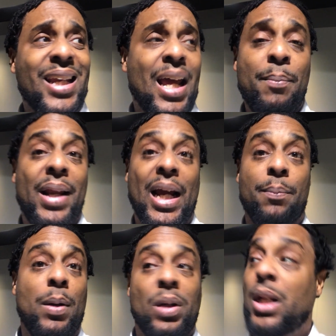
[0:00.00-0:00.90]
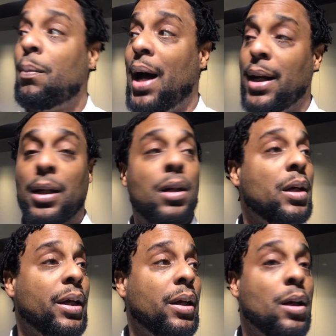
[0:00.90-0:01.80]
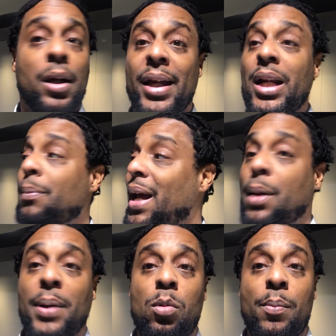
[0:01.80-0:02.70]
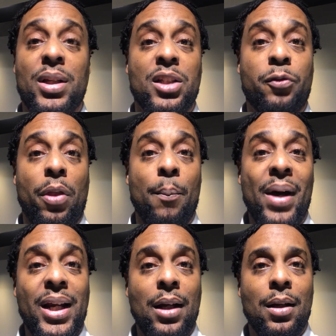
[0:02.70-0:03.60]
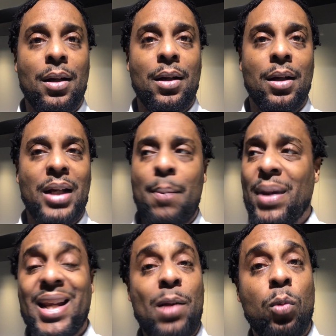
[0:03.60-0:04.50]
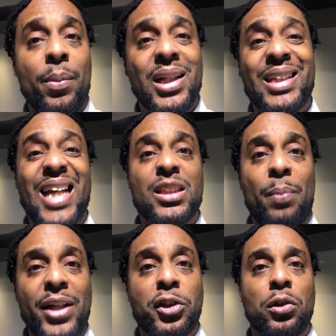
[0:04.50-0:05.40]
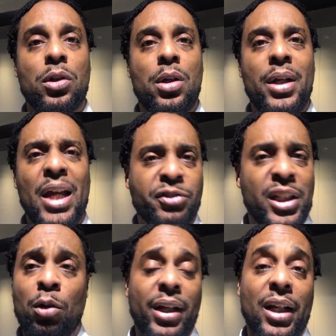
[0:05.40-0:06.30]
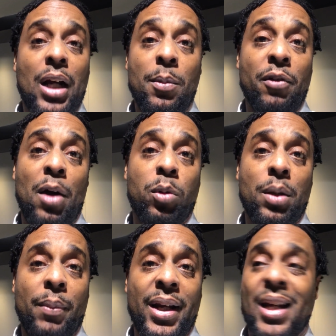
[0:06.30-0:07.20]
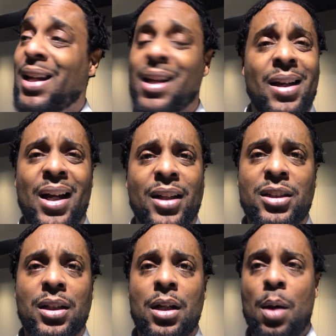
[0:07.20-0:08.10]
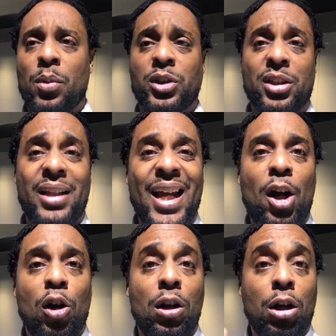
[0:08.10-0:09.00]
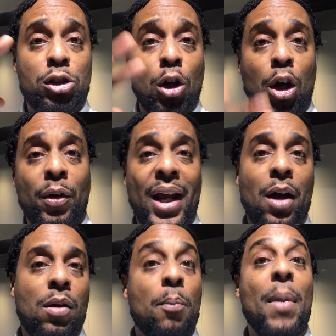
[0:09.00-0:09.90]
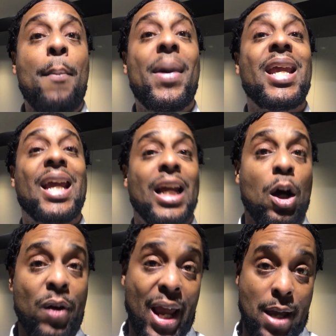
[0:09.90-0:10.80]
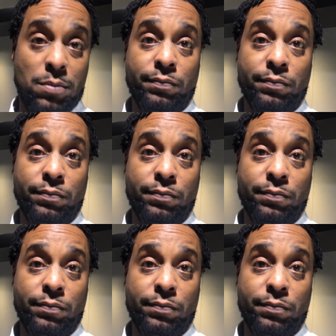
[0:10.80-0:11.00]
That means I can be with anybody. Anybody will be with me just for the money. That means that woman is not special if she only can come around with the money. Because just like her looks gonna go down, my money can go down.